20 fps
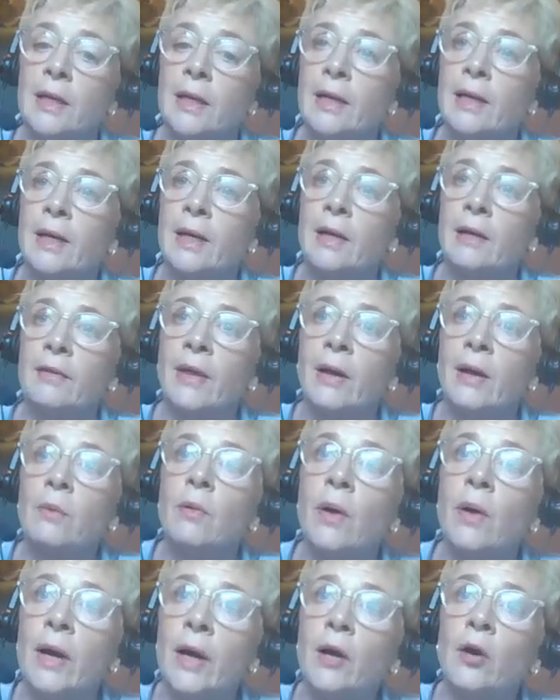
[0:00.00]
And that
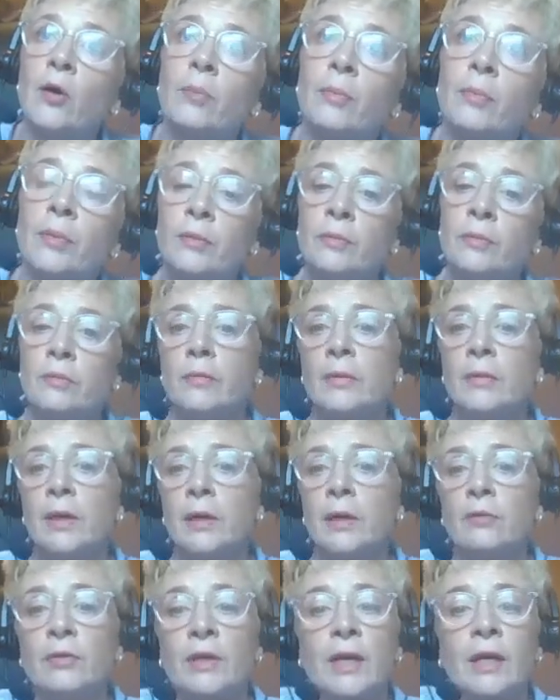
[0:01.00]
will help
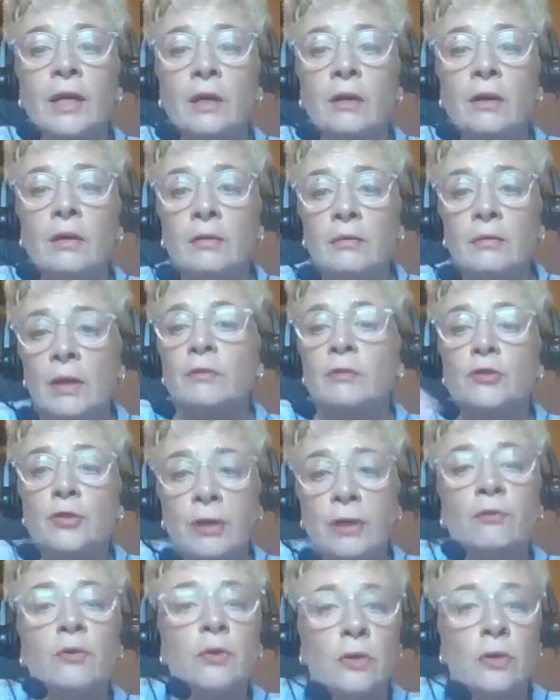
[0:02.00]
healthcare,
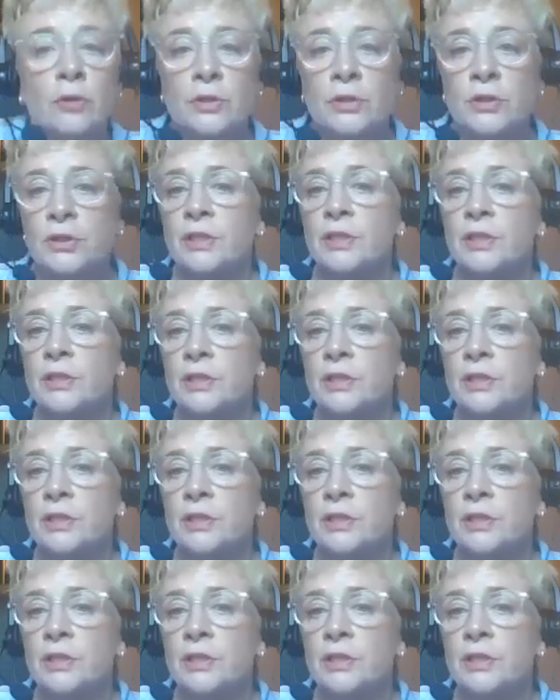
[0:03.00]
travel costs,